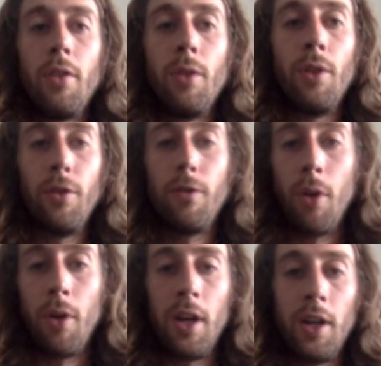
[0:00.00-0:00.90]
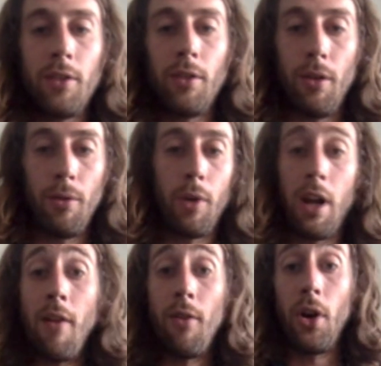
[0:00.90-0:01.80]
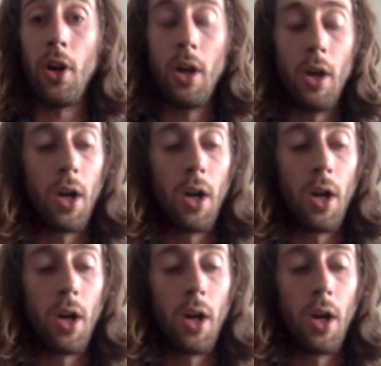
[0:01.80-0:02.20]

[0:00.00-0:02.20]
you lose focus or whatever.